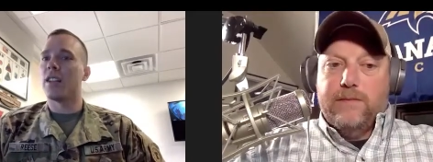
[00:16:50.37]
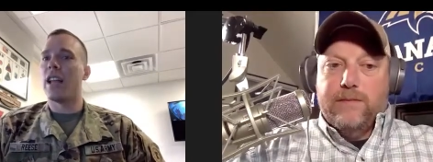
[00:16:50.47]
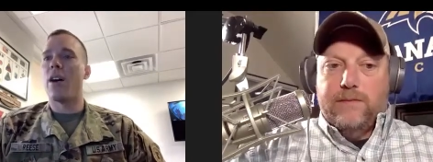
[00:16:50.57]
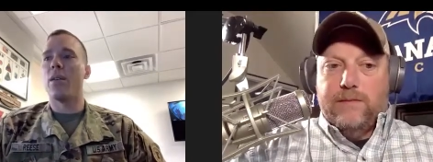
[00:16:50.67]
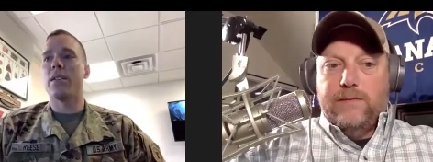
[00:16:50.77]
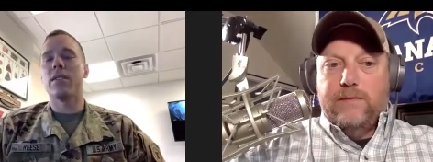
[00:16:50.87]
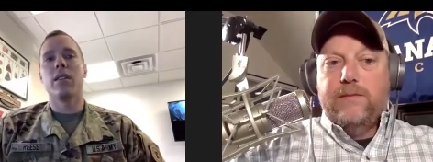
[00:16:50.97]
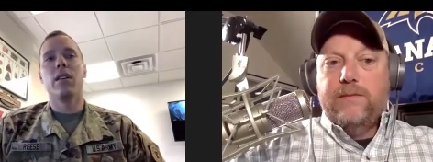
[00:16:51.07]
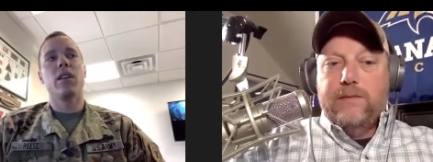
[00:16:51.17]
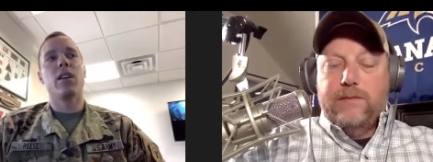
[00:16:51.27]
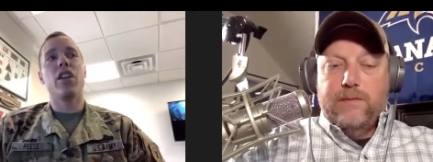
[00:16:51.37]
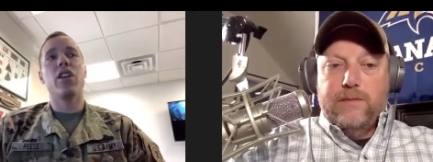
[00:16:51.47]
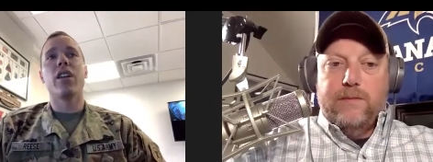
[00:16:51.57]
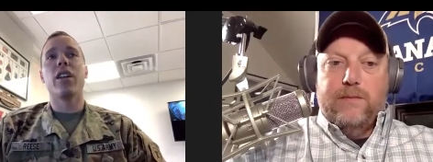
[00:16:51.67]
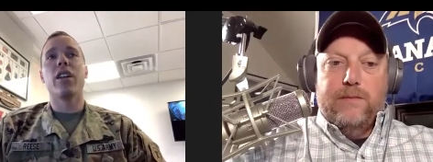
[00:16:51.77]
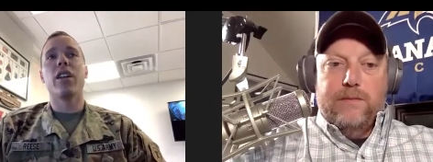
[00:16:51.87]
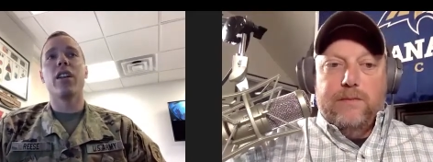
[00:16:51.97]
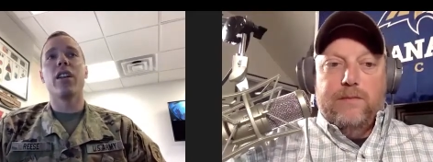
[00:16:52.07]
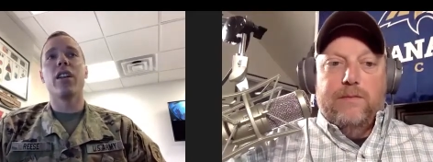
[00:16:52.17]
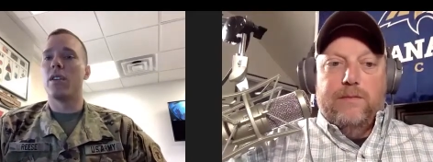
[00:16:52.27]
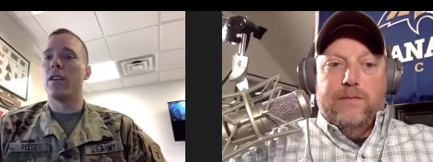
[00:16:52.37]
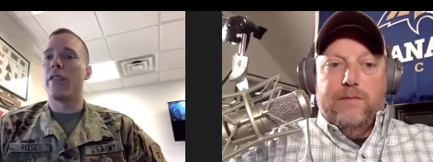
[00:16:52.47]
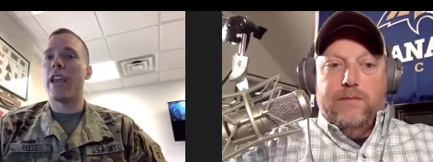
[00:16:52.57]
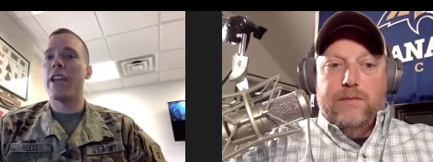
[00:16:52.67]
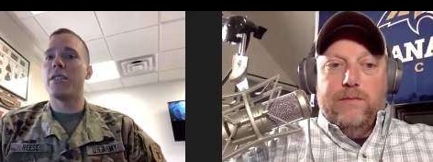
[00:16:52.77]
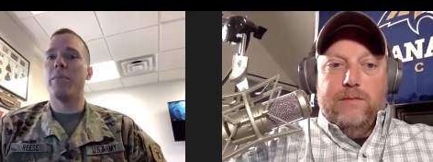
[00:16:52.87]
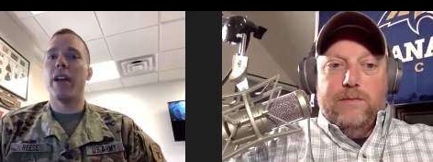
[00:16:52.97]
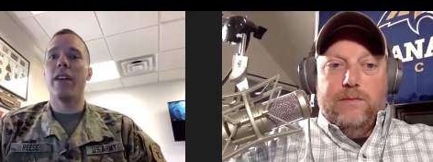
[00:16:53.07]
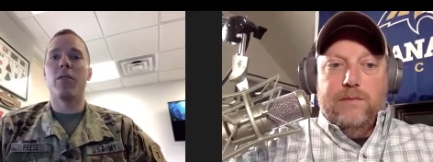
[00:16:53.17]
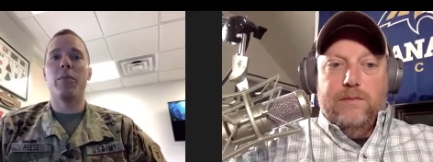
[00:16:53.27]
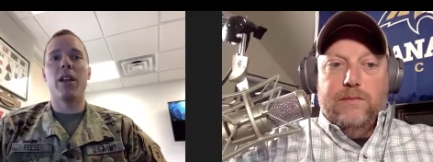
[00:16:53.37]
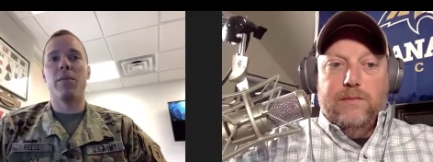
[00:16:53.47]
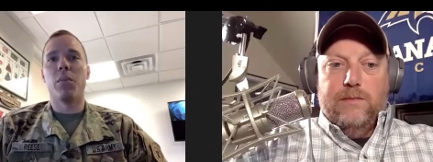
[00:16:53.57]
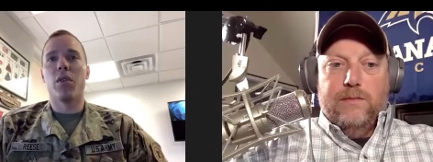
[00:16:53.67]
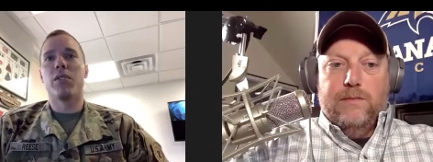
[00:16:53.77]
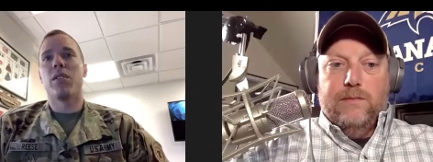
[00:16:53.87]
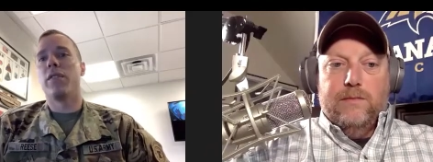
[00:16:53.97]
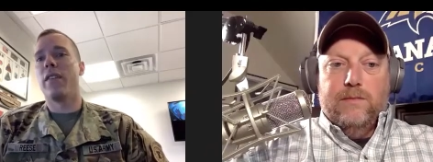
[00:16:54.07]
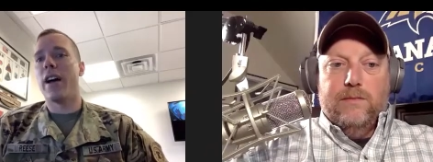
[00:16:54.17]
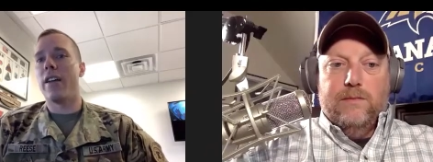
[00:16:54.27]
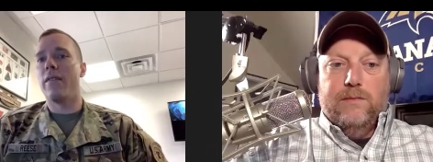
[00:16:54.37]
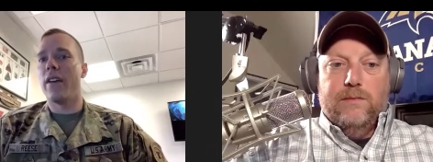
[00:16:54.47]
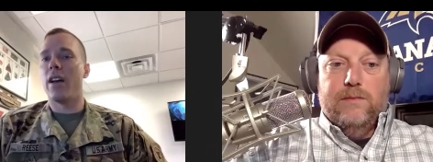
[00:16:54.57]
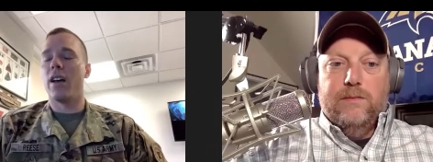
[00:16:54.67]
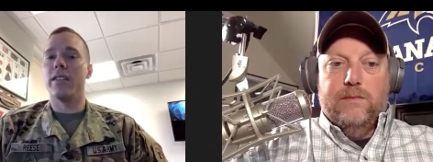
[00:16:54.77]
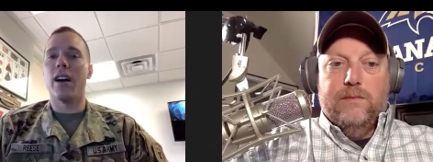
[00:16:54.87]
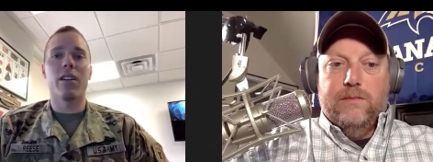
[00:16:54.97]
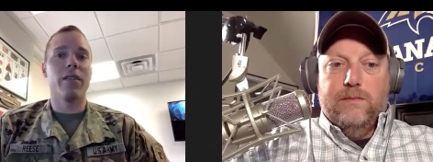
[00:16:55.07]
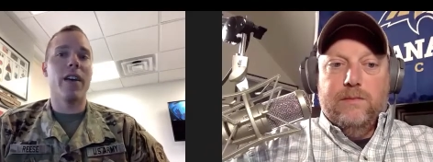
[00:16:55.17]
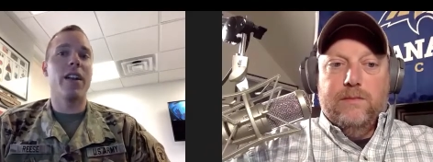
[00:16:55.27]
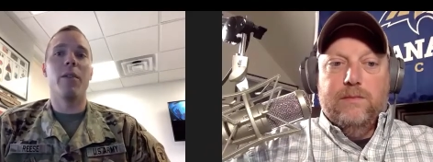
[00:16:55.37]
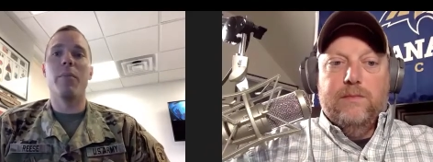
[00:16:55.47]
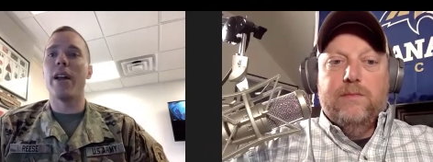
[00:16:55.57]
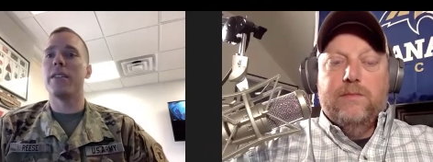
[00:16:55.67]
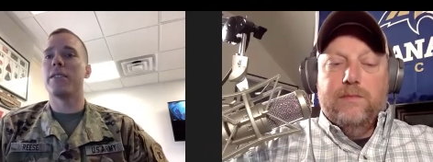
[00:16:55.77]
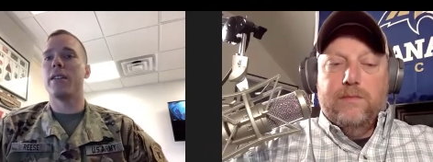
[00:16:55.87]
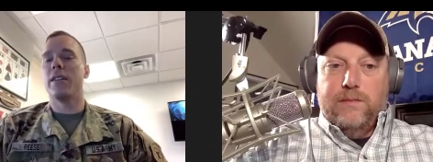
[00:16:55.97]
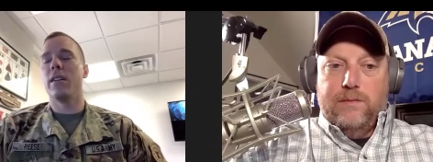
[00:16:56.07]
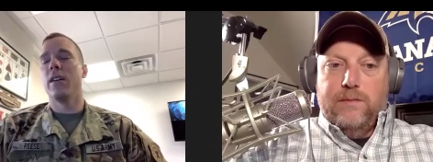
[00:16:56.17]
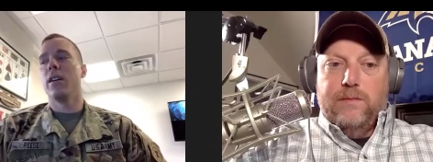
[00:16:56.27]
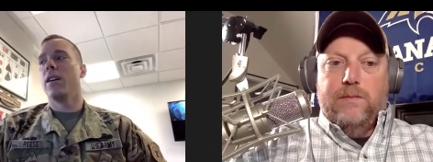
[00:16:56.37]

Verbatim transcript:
Speaker 1: allowance. Uh, you could get board certification pay for being a board certified vet, uh, doctor of veterinary medicine.